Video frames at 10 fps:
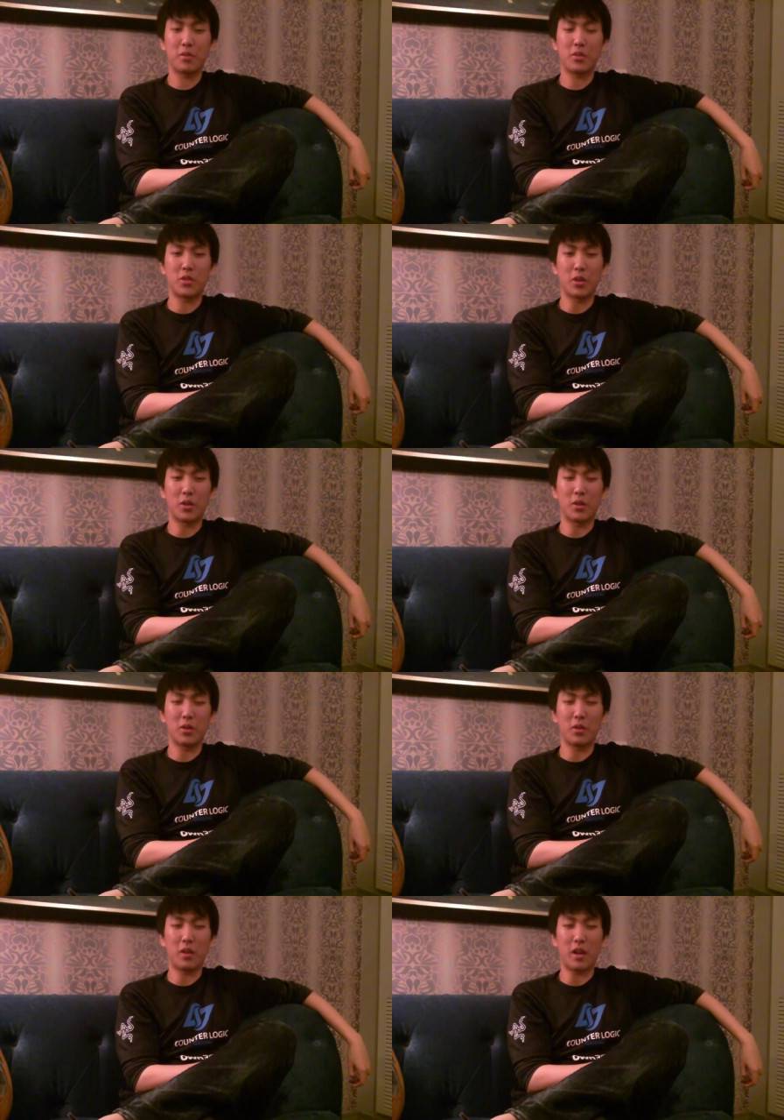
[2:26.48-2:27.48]

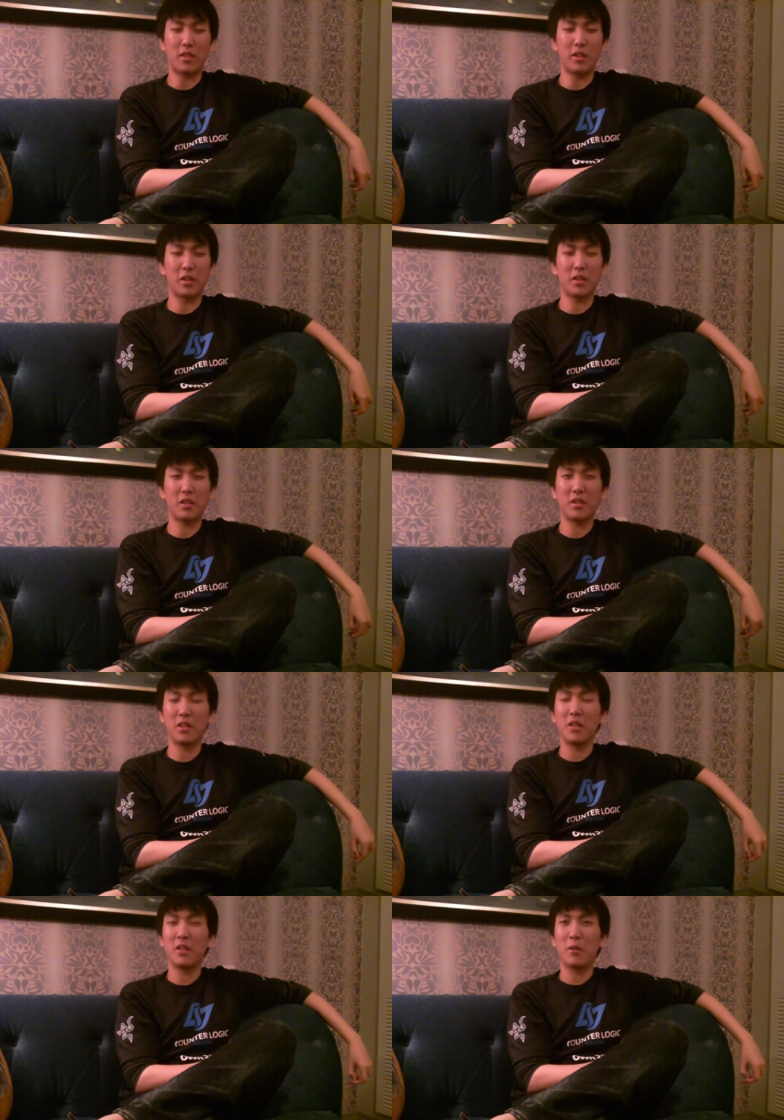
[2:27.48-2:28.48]
So I think
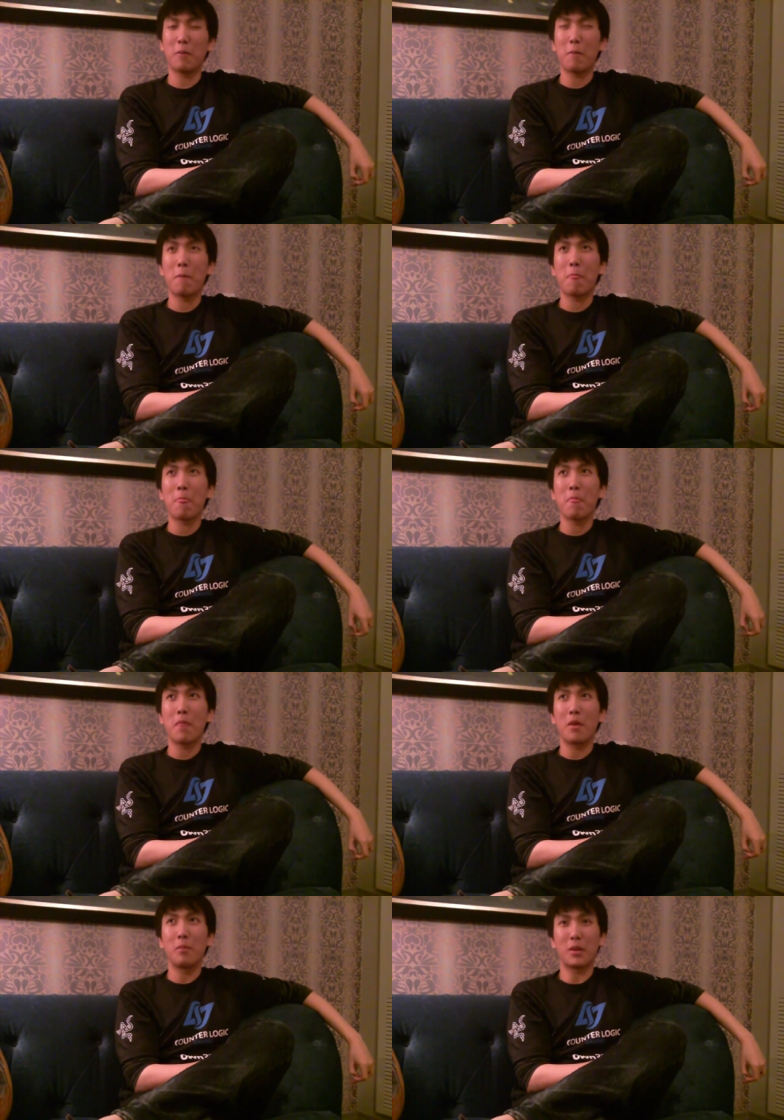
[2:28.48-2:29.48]

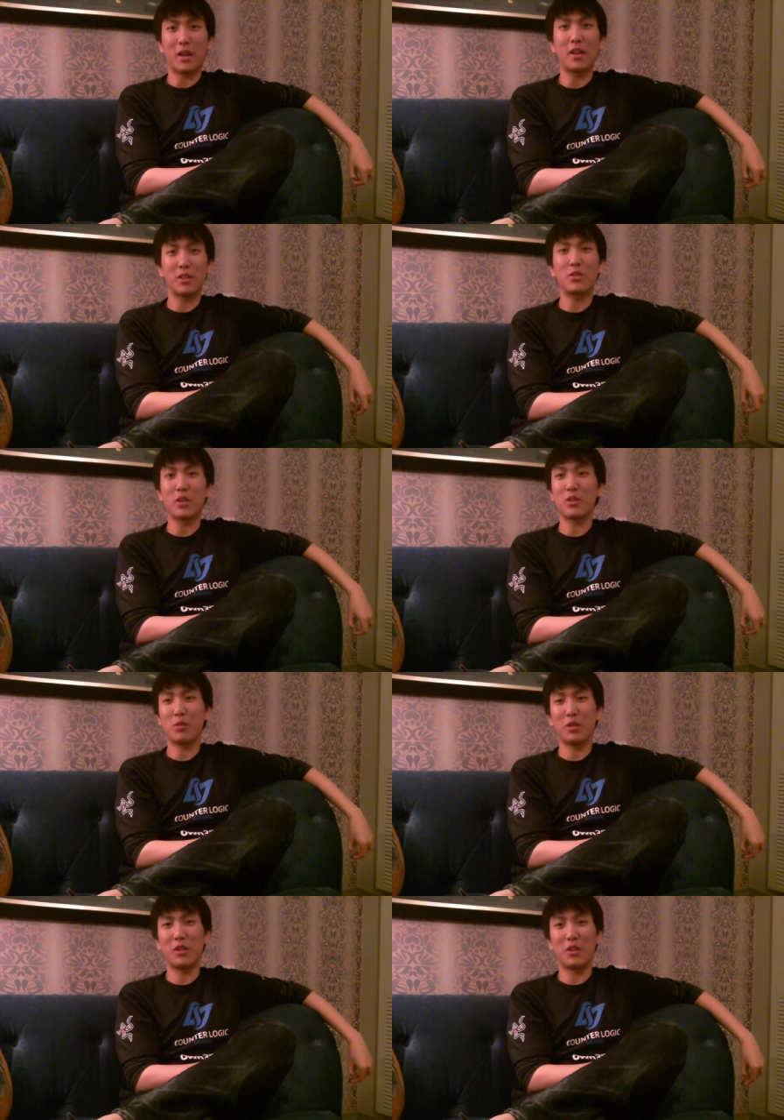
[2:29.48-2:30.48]
mechanics are actually
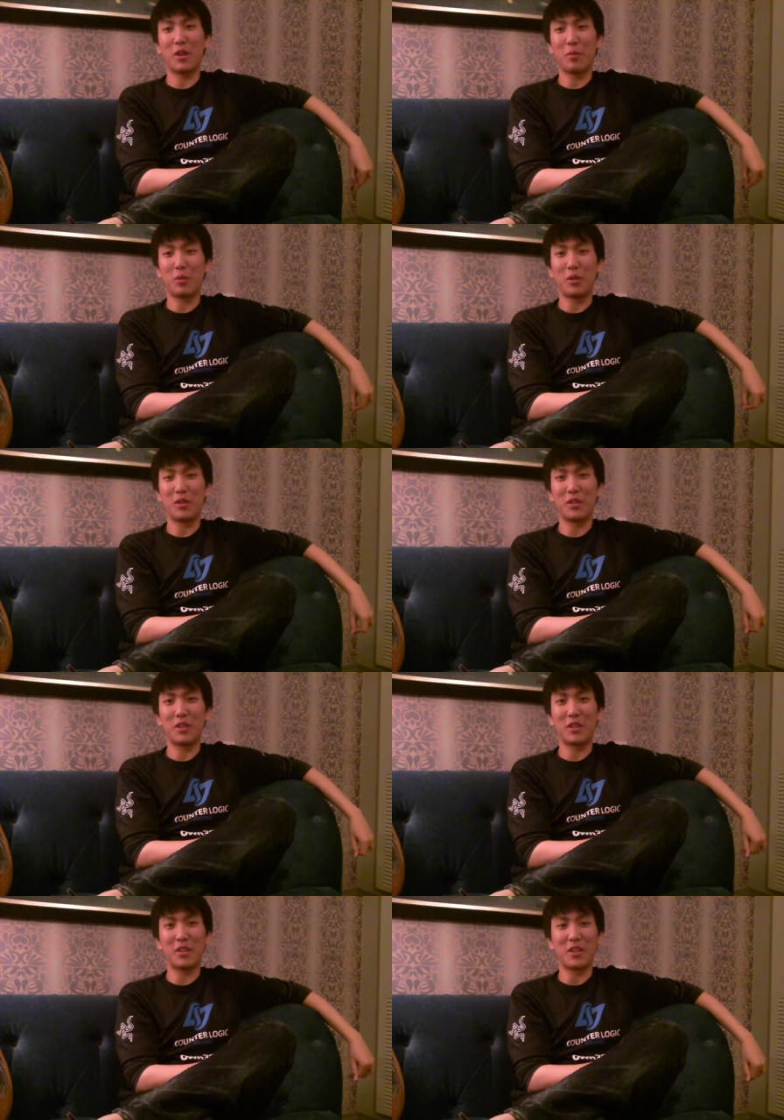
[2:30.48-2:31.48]
really not important in
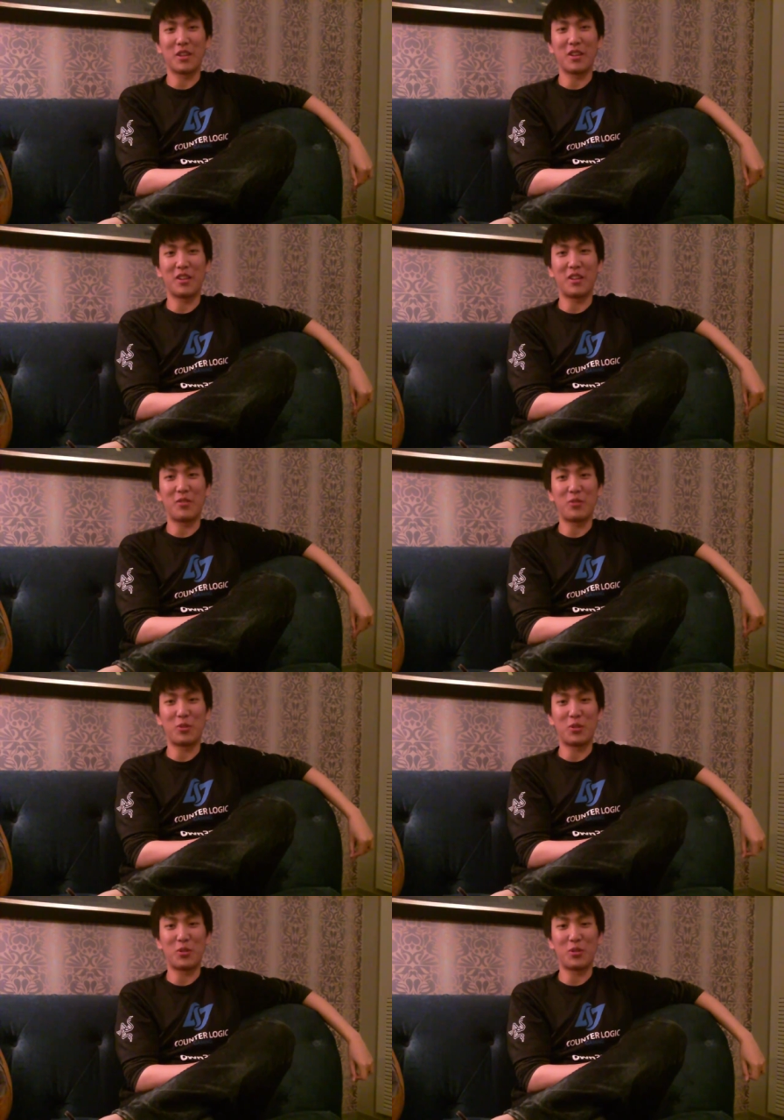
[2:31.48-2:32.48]
League as
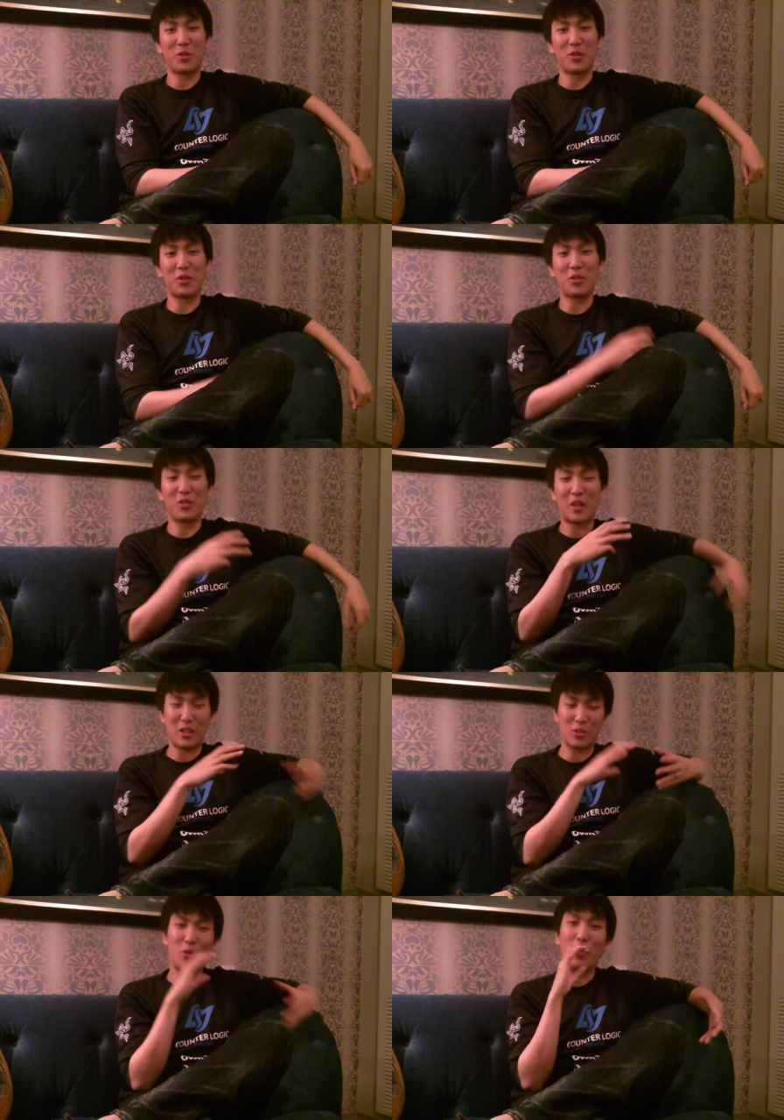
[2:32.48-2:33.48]

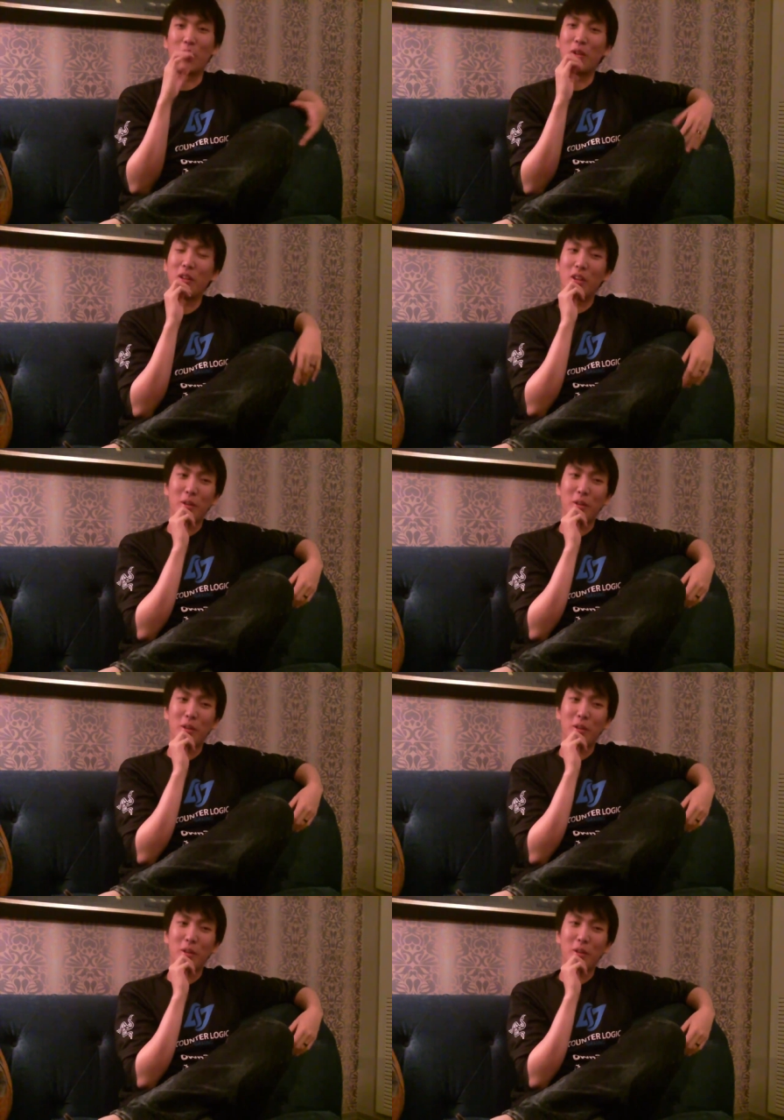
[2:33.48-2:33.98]
a whole.